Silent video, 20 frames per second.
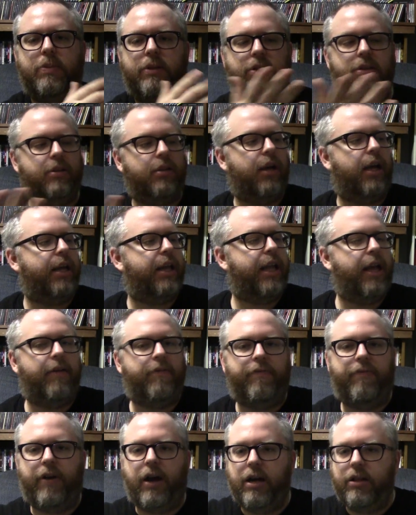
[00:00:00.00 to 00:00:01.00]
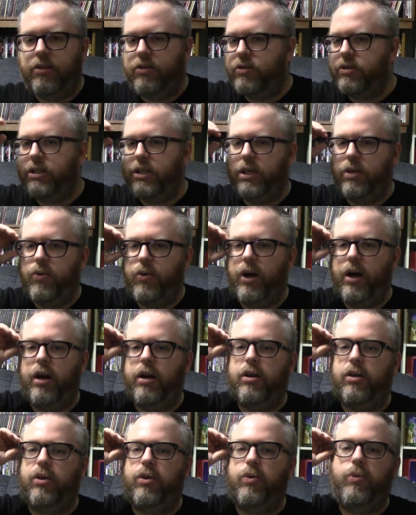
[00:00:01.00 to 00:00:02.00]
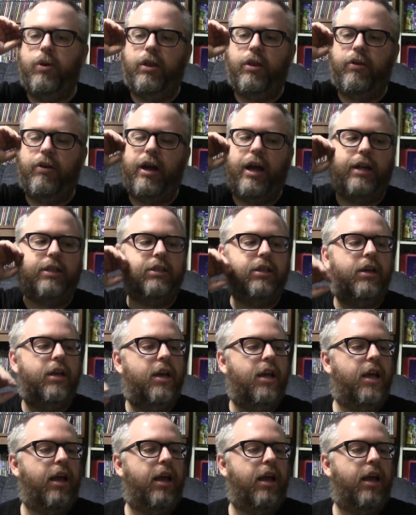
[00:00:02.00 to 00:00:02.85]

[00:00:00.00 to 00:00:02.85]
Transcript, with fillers: but I can't find those anywhere. I don't know where they're at.